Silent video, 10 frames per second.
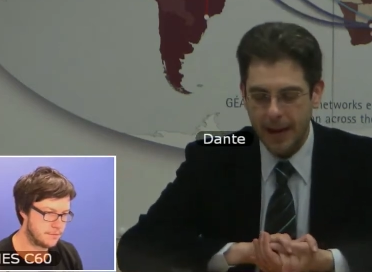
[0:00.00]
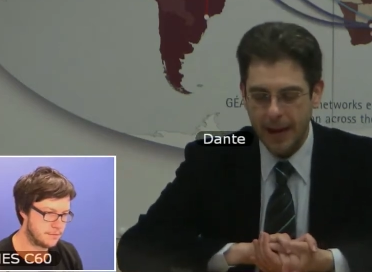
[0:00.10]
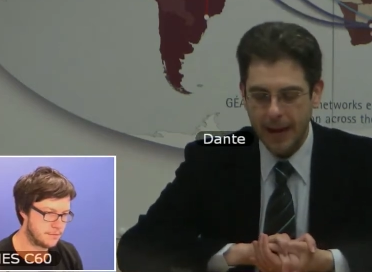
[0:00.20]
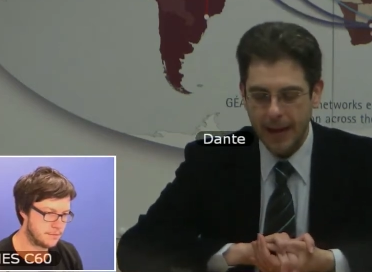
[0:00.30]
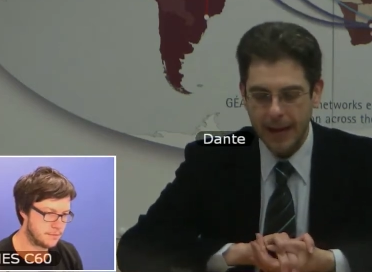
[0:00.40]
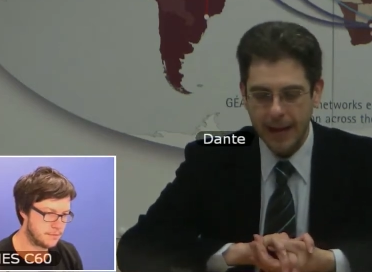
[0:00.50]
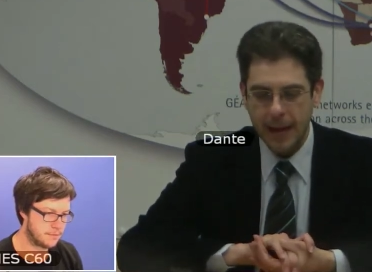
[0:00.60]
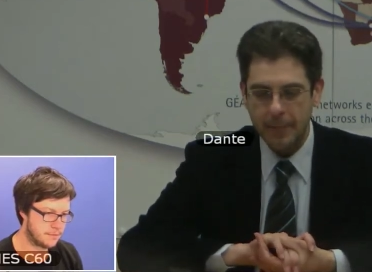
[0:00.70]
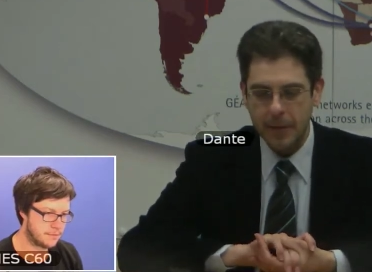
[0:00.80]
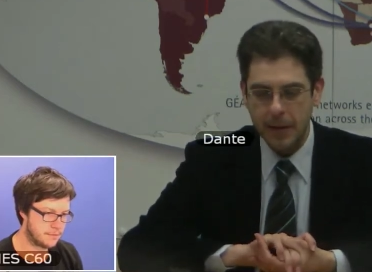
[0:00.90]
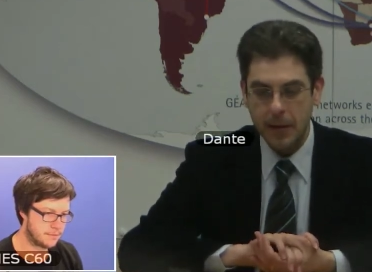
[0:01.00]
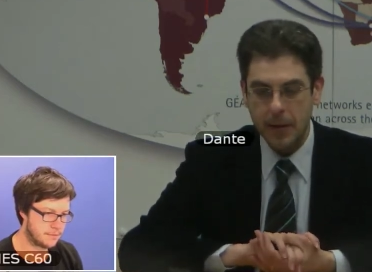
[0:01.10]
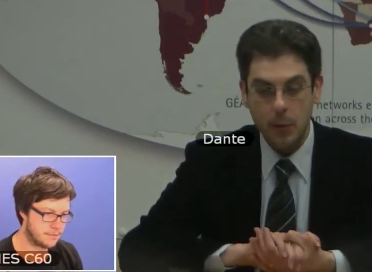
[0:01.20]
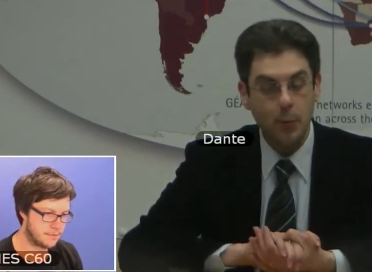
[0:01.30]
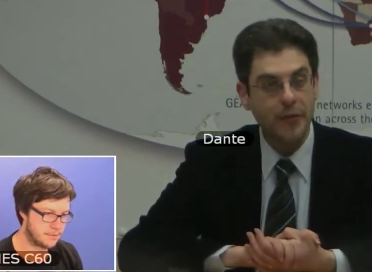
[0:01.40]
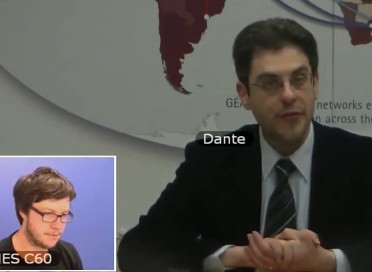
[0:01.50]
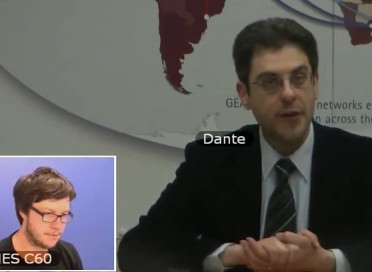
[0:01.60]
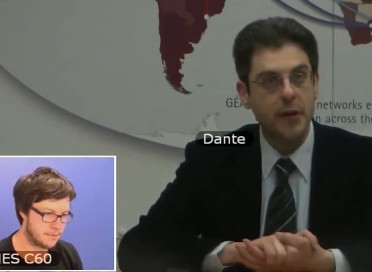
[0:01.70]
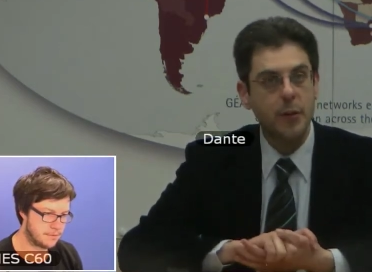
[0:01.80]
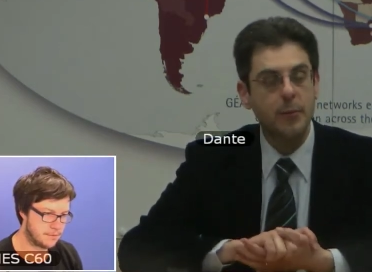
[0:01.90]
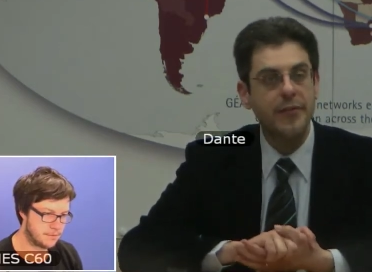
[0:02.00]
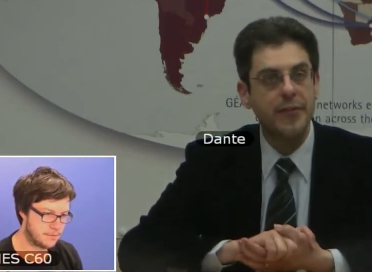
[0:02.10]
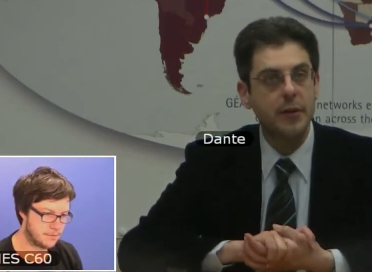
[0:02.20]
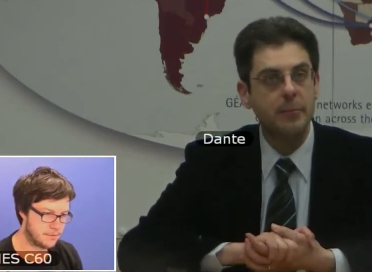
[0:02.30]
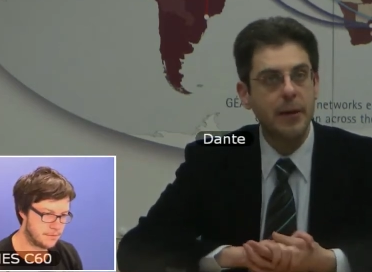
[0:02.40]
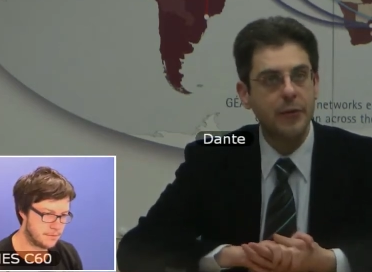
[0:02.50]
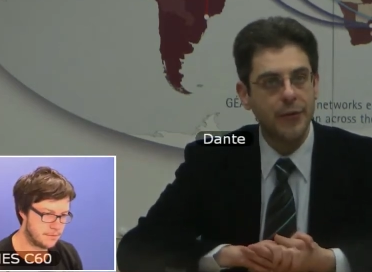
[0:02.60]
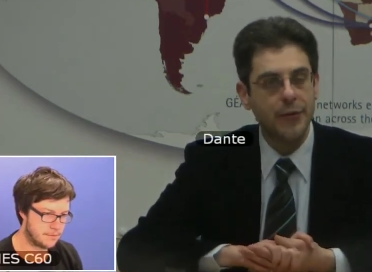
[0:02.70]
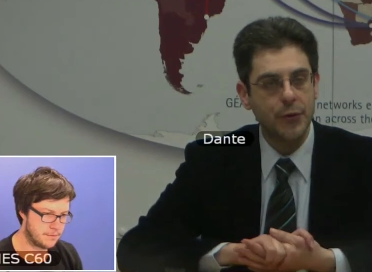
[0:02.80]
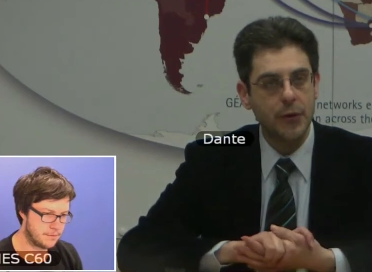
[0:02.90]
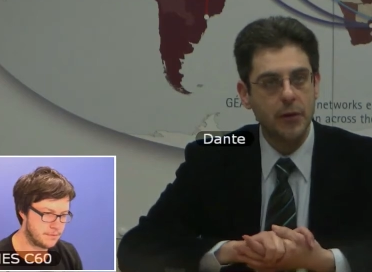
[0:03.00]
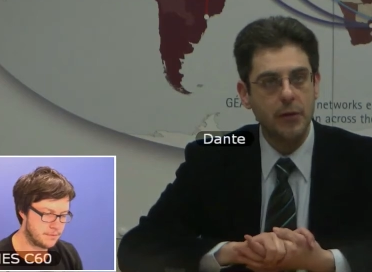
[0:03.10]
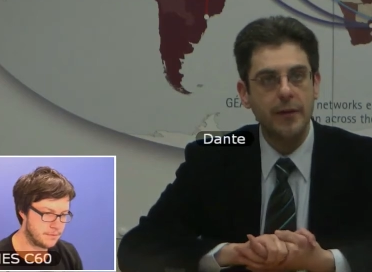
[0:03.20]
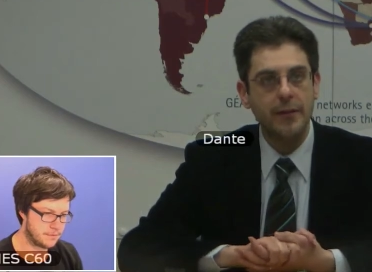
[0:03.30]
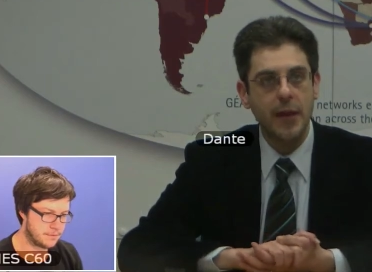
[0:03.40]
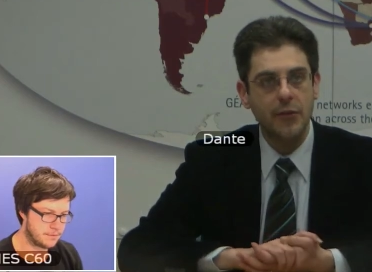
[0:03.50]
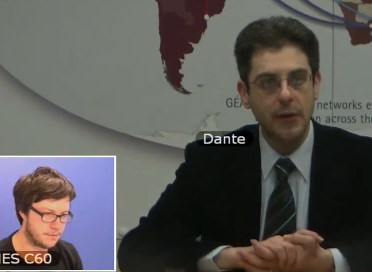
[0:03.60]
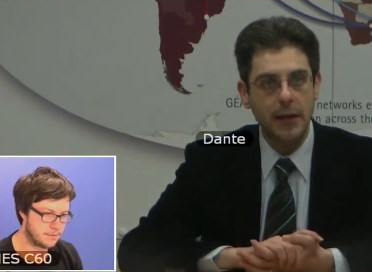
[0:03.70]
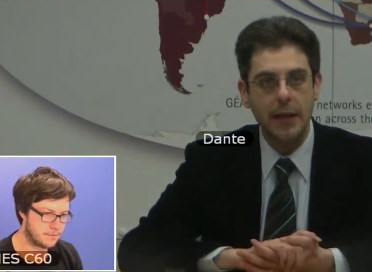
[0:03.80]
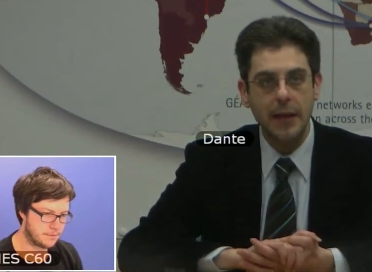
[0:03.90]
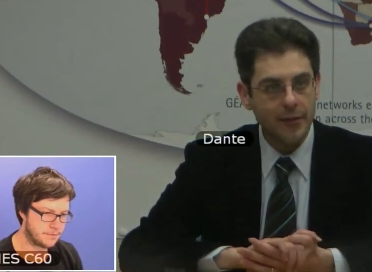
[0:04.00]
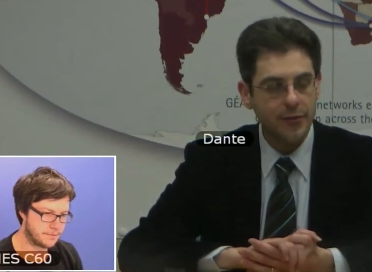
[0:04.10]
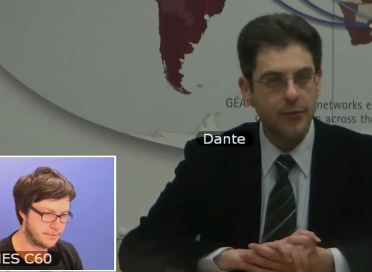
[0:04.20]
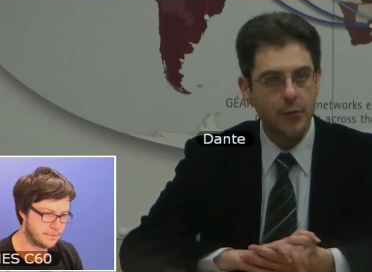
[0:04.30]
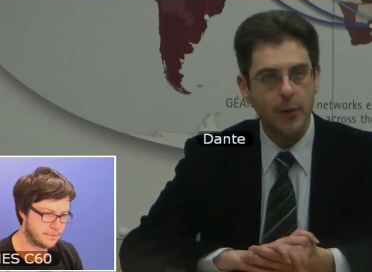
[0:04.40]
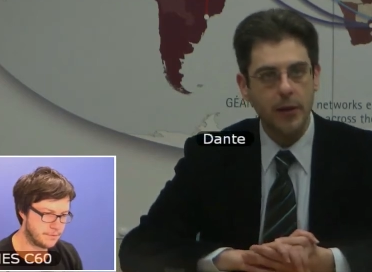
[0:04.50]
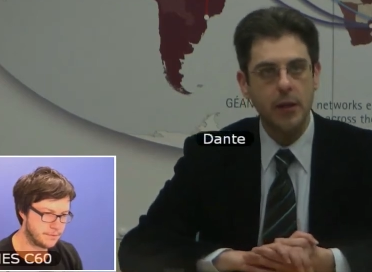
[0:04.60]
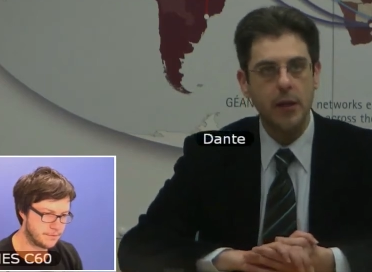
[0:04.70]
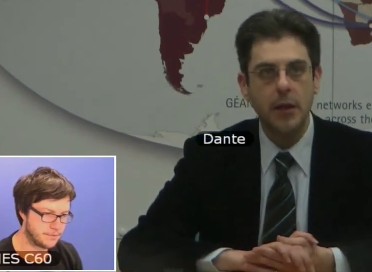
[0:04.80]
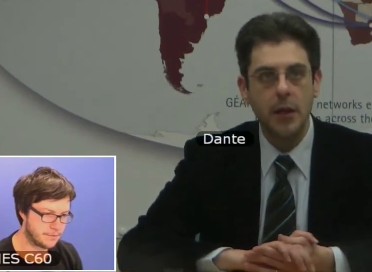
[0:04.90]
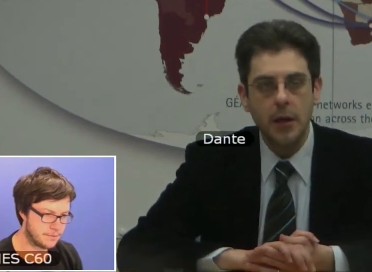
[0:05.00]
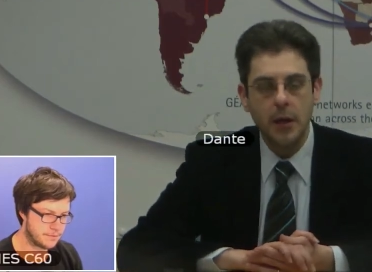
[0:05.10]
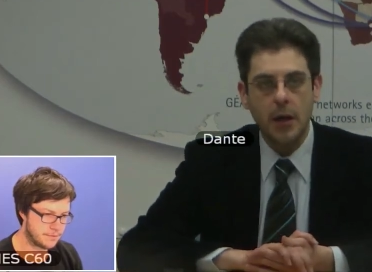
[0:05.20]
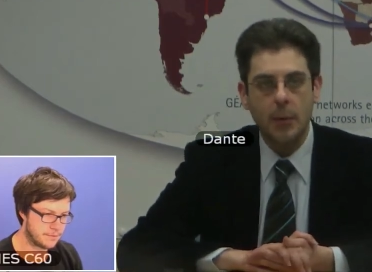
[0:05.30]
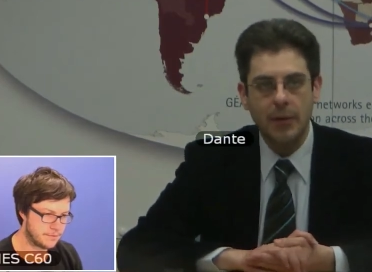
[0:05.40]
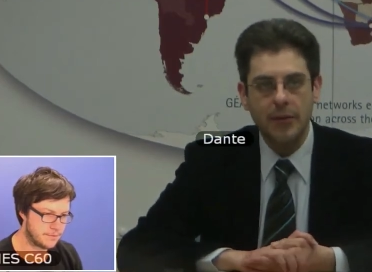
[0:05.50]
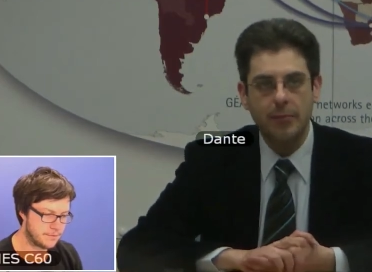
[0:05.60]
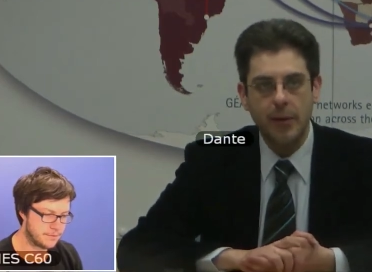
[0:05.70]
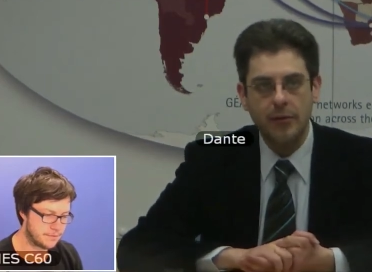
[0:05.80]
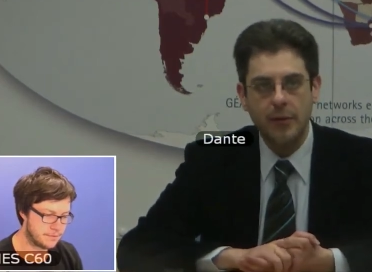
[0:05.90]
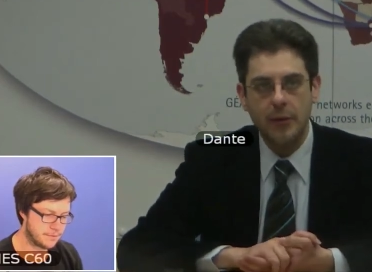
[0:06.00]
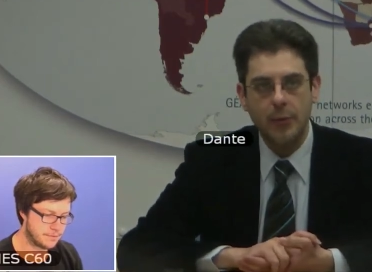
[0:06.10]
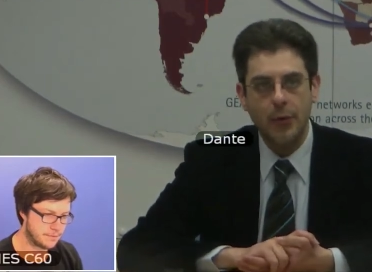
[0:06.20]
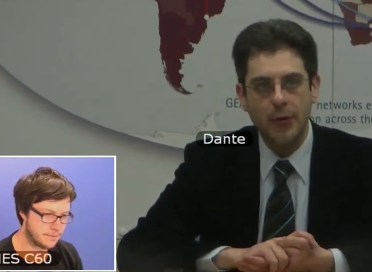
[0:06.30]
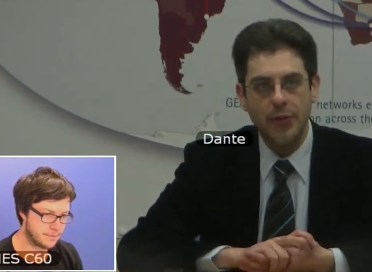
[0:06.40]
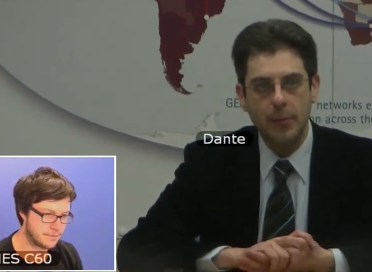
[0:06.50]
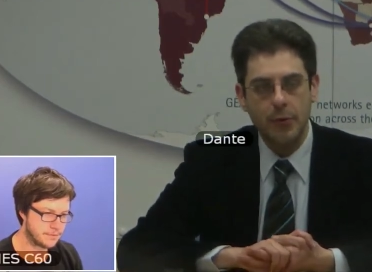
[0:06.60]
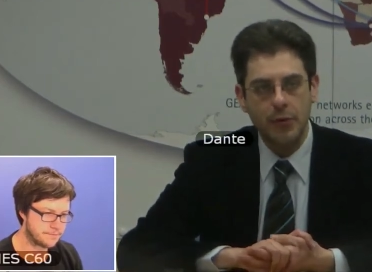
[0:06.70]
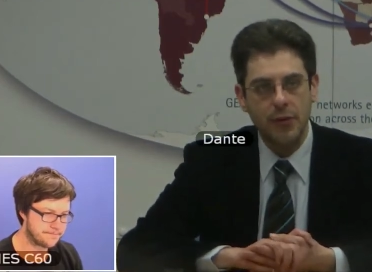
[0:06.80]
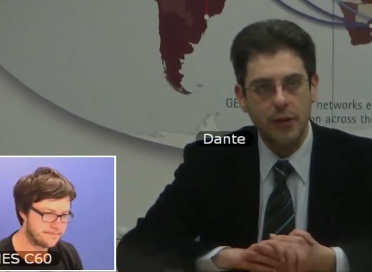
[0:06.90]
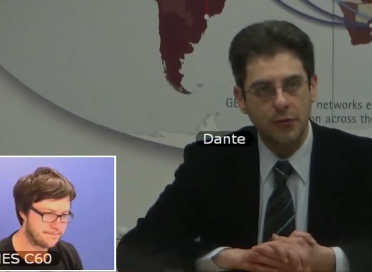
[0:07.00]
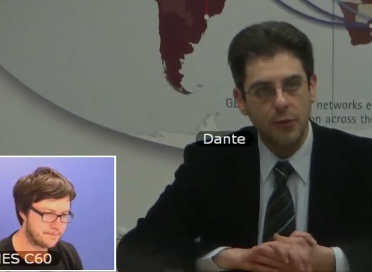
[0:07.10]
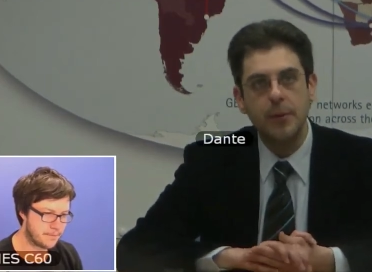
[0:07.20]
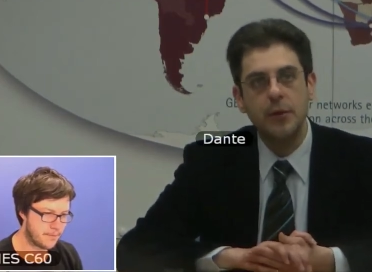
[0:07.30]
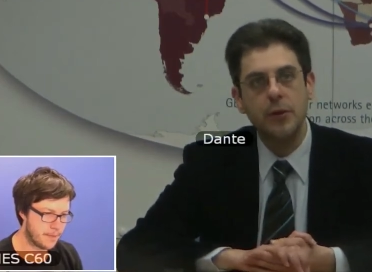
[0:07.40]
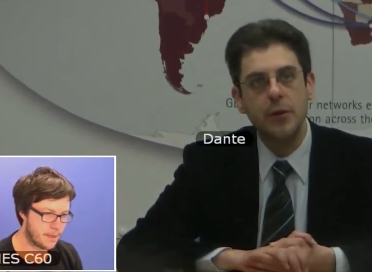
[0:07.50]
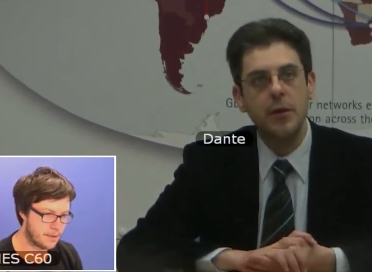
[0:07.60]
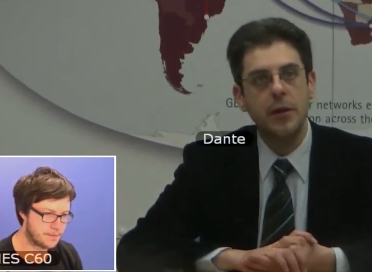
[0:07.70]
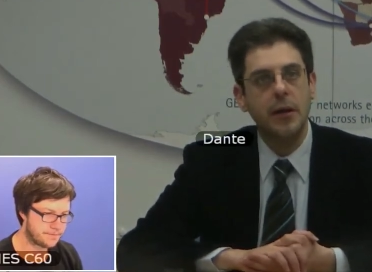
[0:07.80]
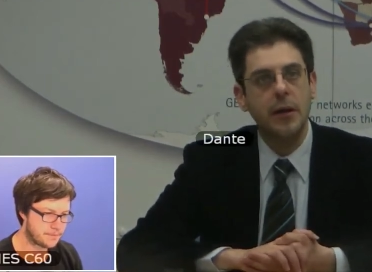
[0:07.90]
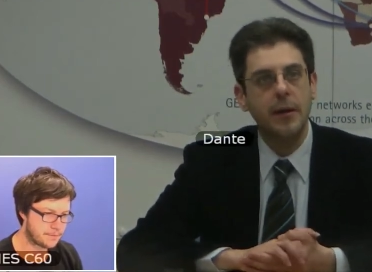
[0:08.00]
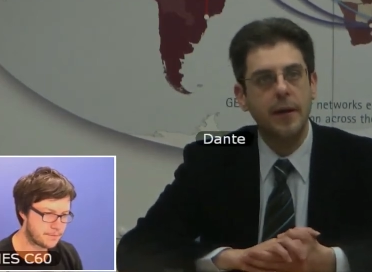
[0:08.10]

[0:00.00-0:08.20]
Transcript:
Speaker 1: in one single melody. So you can actually listen to when the spacecraft was approaching Jupiter,